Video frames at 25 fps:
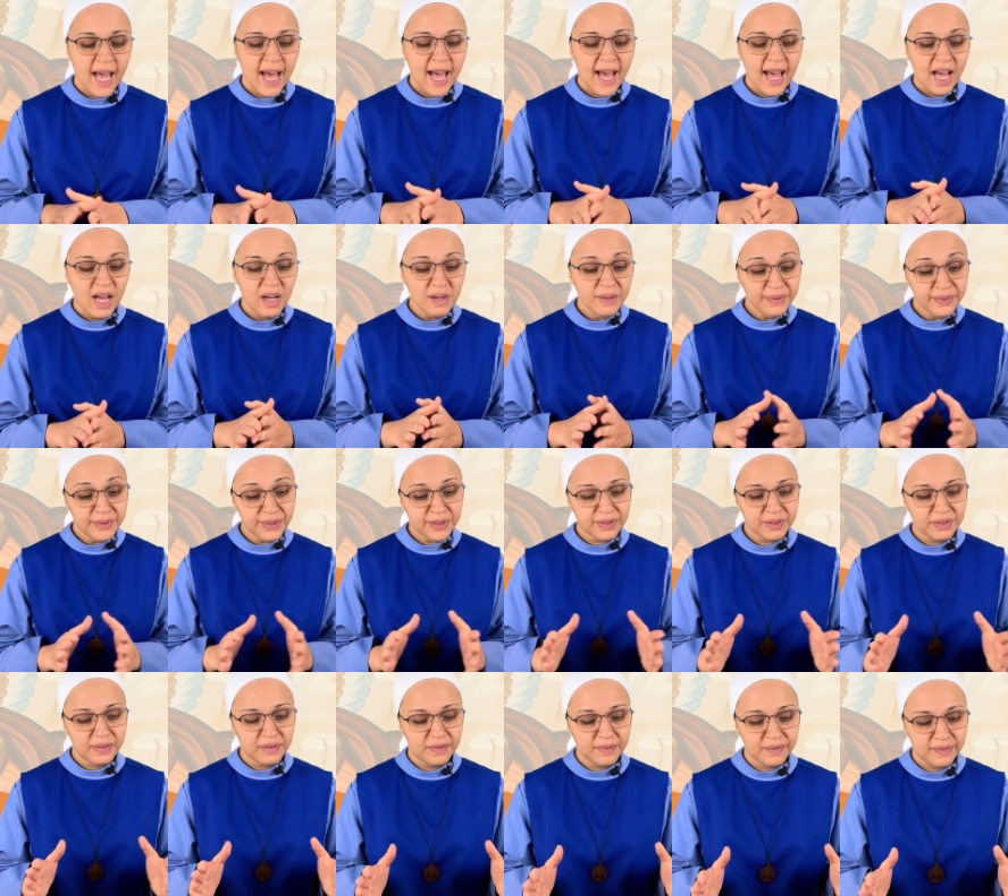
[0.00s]
After
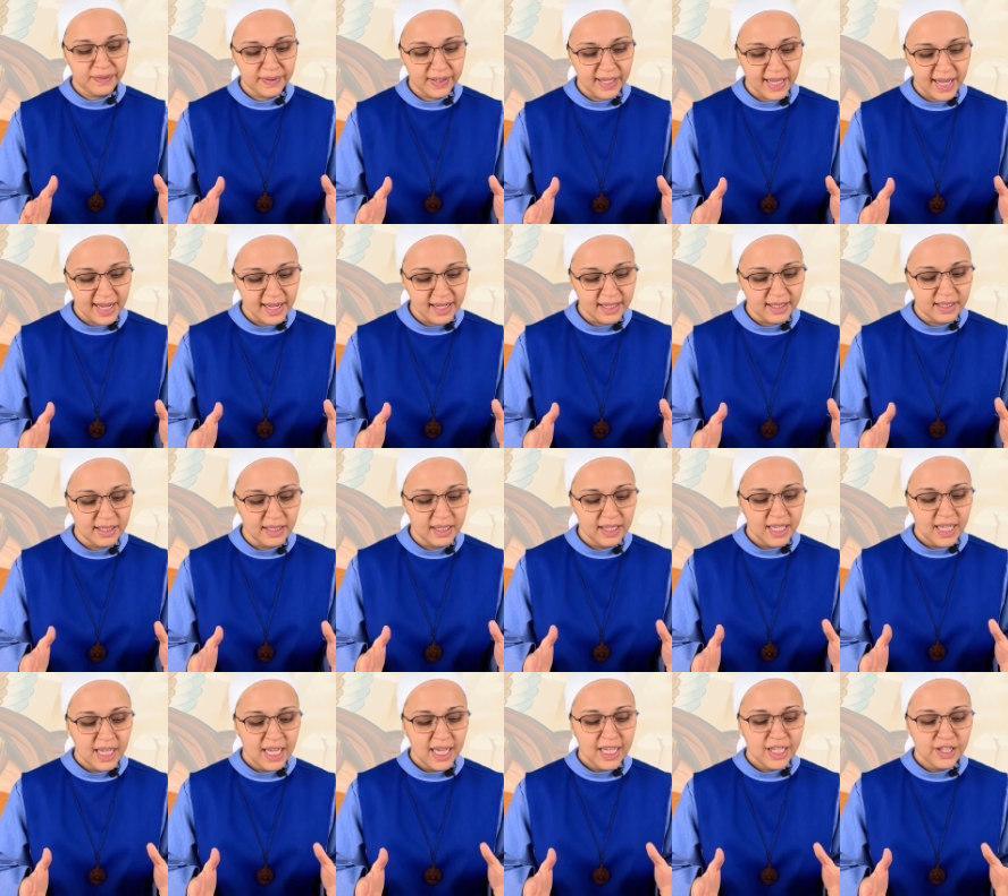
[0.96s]
the flood,
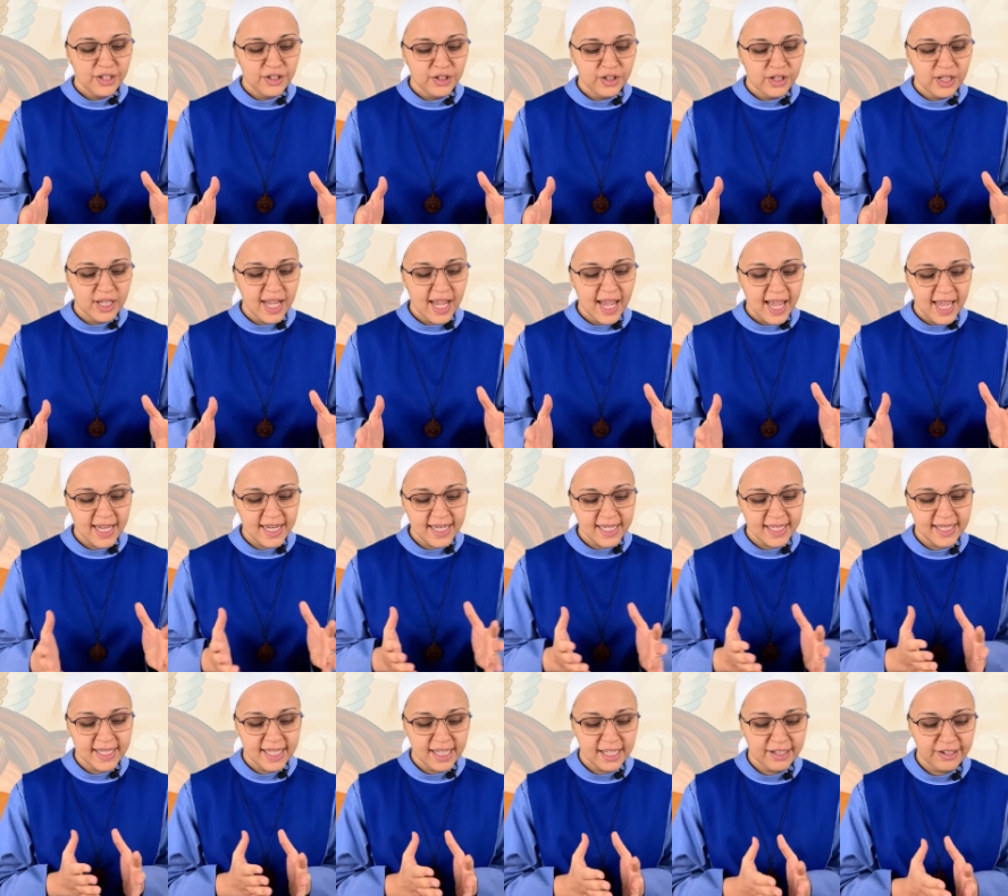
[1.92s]
it
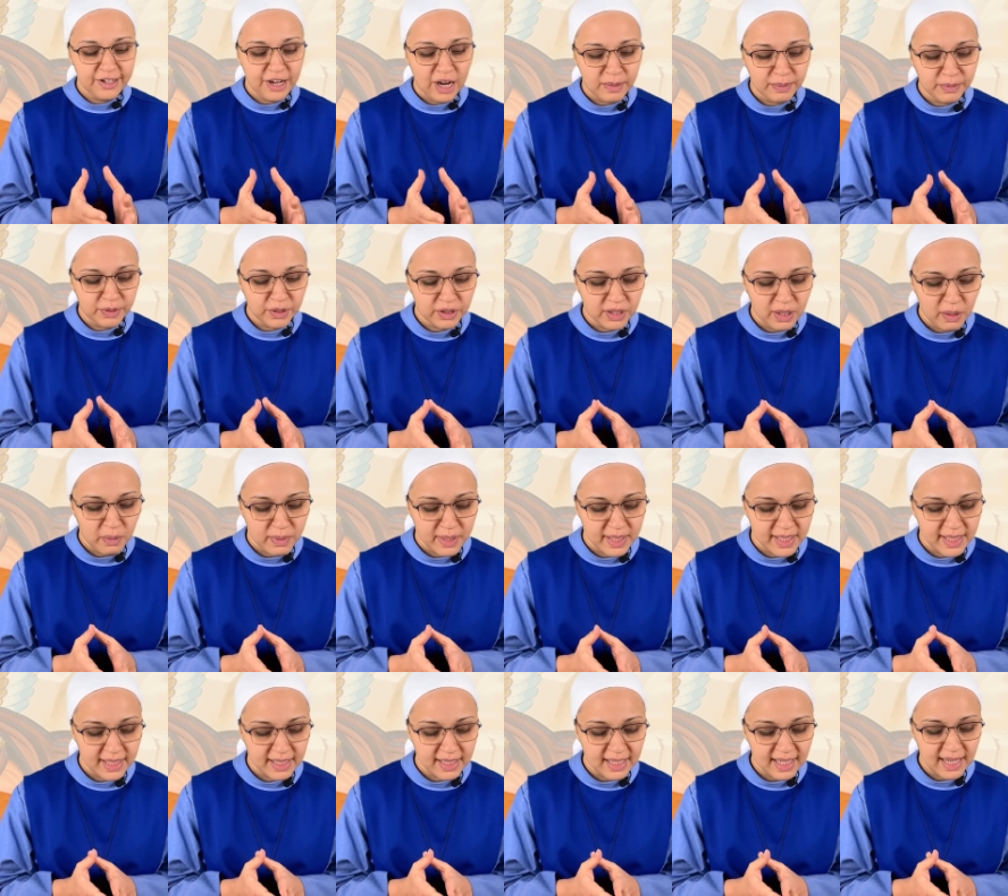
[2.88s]
is this chapter that we
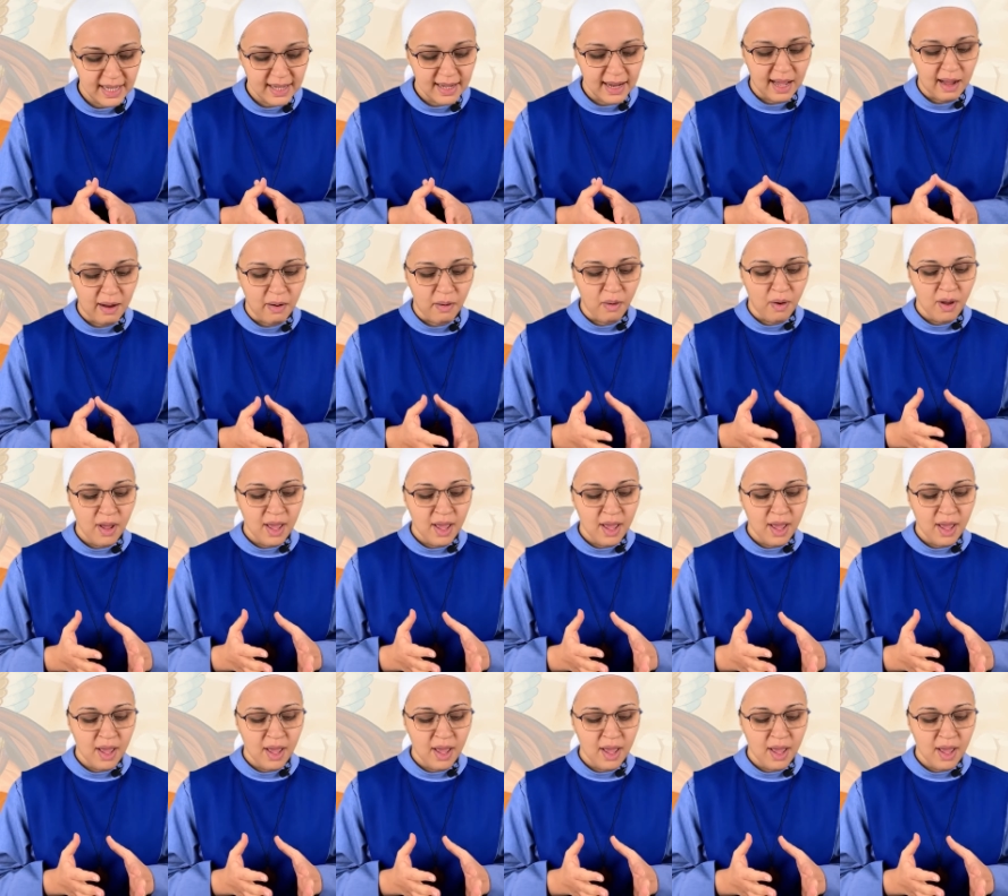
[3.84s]
see now,